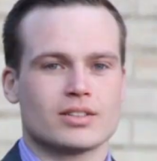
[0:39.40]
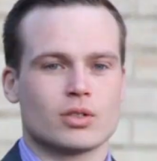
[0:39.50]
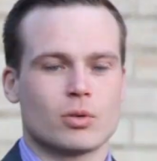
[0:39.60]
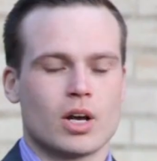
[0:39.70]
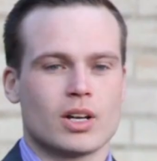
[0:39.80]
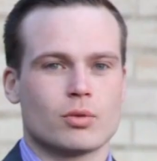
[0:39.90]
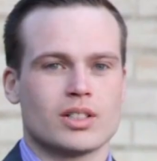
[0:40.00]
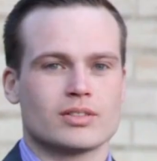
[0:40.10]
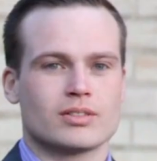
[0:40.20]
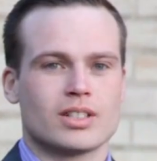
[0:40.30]
know where I
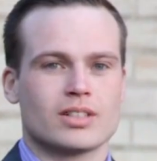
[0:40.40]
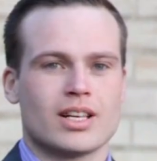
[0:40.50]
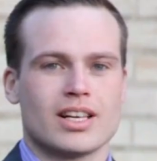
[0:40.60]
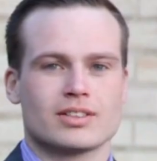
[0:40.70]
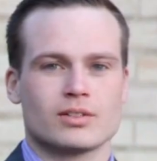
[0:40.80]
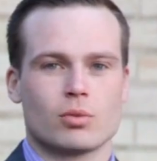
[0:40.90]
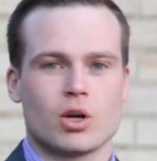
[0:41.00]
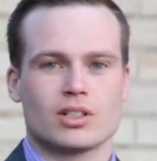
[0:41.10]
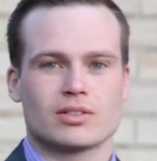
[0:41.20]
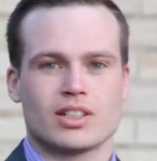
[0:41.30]
was, that's the
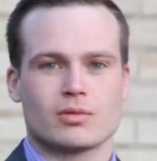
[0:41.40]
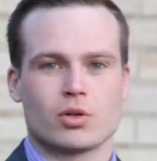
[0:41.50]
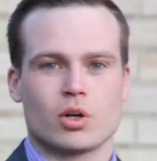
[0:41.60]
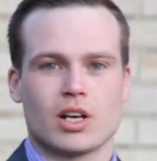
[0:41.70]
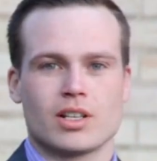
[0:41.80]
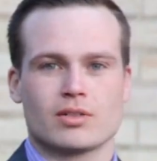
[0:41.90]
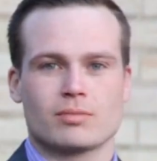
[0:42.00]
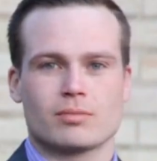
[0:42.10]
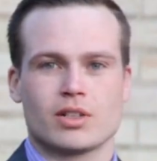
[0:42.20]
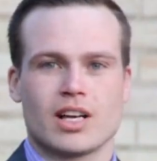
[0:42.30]
point of exploring,
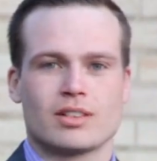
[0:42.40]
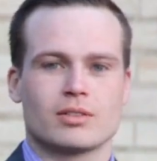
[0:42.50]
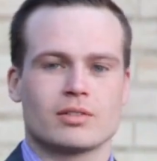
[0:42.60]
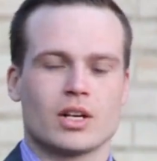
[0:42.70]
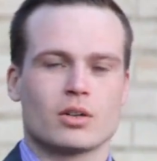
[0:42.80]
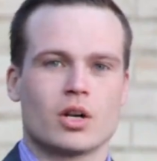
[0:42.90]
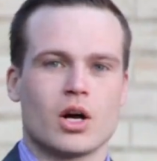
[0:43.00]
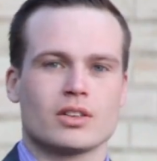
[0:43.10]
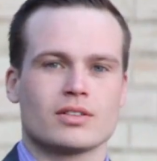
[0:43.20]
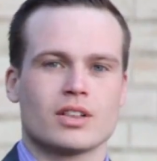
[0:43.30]
but never felt
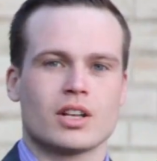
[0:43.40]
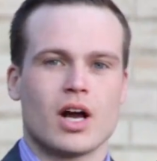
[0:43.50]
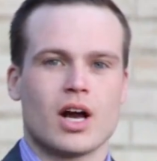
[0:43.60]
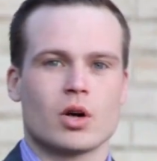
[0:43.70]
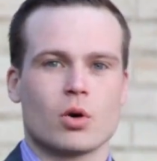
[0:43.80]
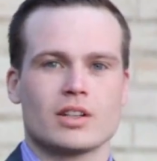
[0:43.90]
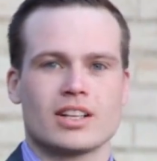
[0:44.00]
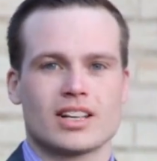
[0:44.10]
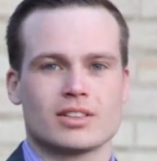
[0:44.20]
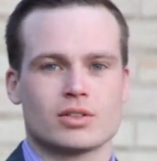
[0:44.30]
lost. I always
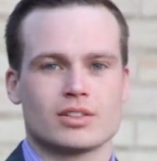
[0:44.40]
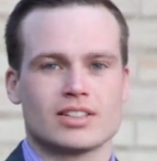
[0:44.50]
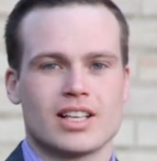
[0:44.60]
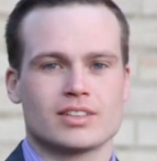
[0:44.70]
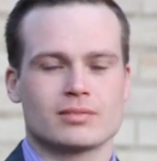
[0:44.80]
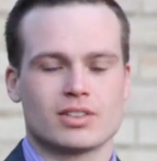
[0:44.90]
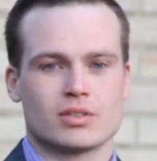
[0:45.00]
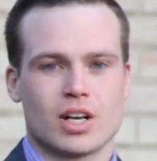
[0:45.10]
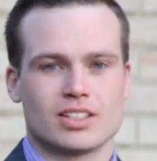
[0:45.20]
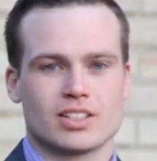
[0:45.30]
had a good sense of the
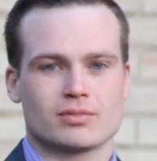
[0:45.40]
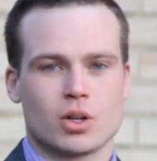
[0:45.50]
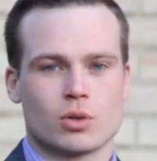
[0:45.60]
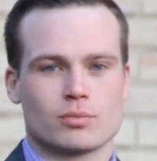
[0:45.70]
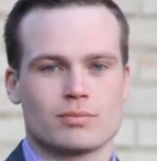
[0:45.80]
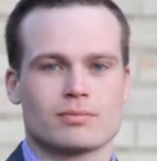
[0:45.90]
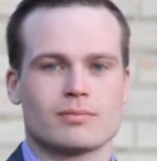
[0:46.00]
direction of home.